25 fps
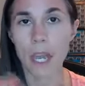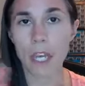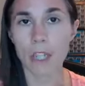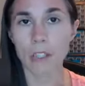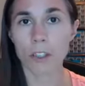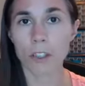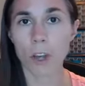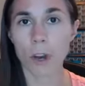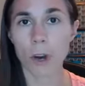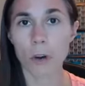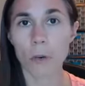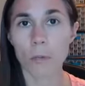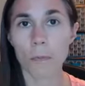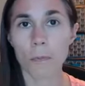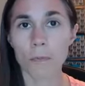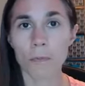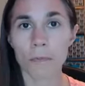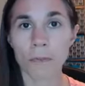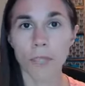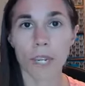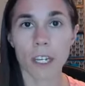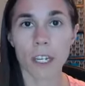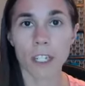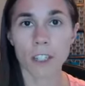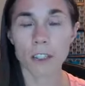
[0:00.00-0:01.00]
So,
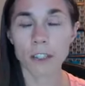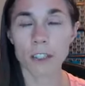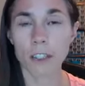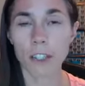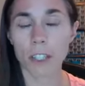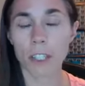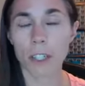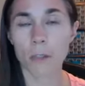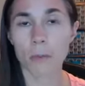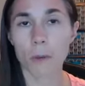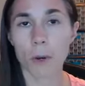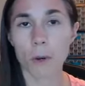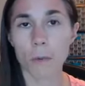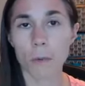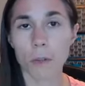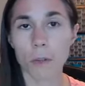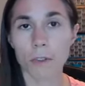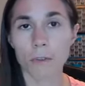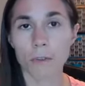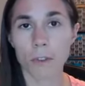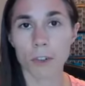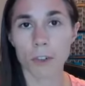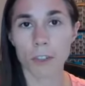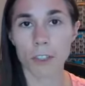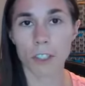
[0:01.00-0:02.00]
initially, when we
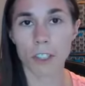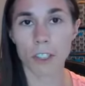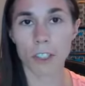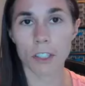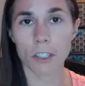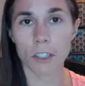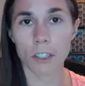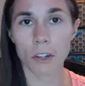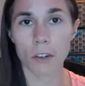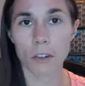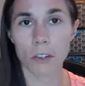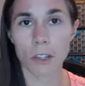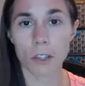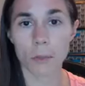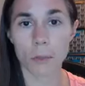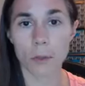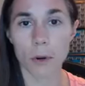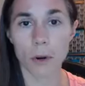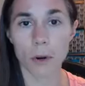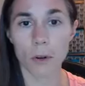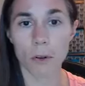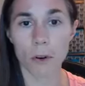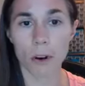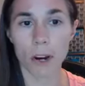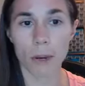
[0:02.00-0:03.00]
first started the
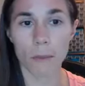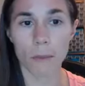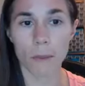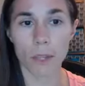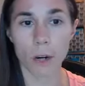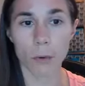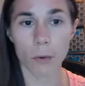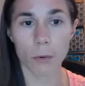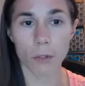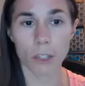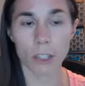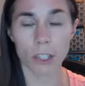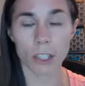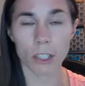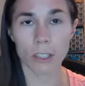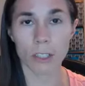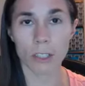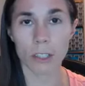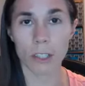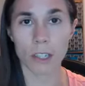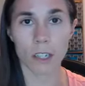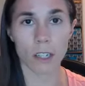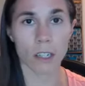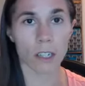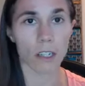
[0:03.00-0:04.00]
program, there were
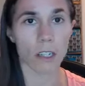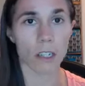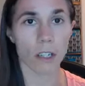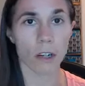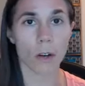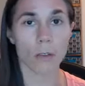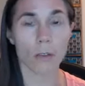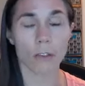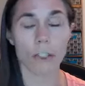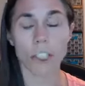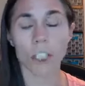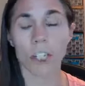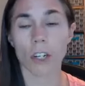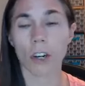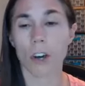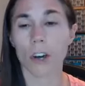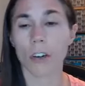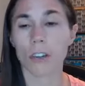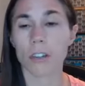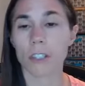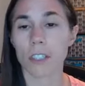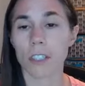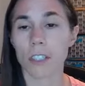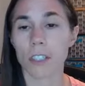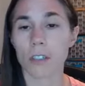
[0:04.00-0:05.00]
just the coaching
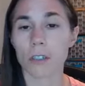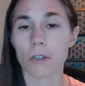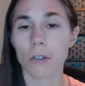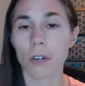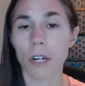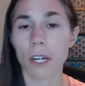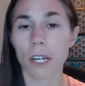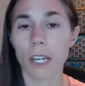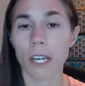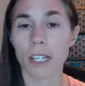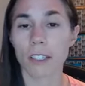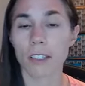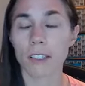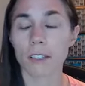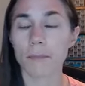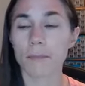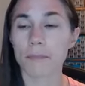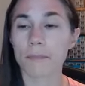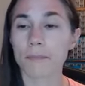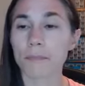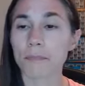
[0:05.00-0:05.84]
calls and the trainings.